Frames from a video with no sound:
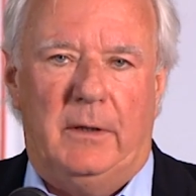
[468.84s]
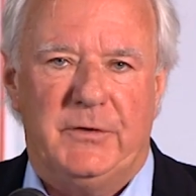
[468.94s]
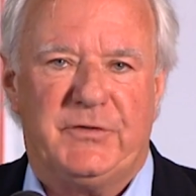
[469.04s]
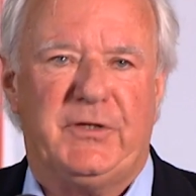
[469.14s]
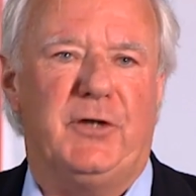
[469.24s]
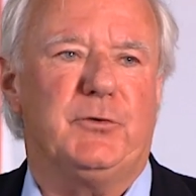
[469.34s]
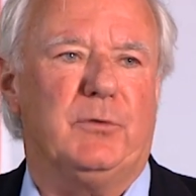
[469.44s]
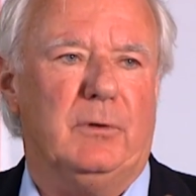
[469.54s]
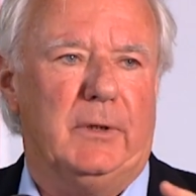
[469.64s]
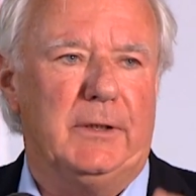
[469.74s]
is
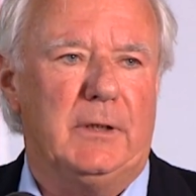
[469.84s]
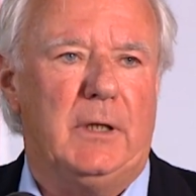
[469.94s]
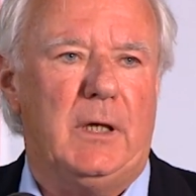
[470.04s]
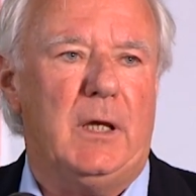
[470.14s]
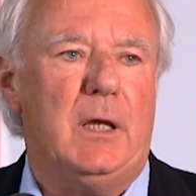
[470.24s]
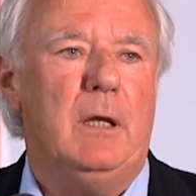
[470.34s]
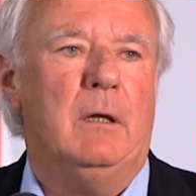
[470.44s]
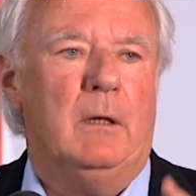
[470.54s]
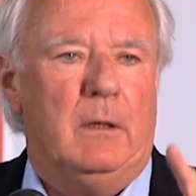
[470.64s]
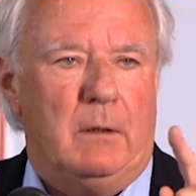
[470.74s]
central and key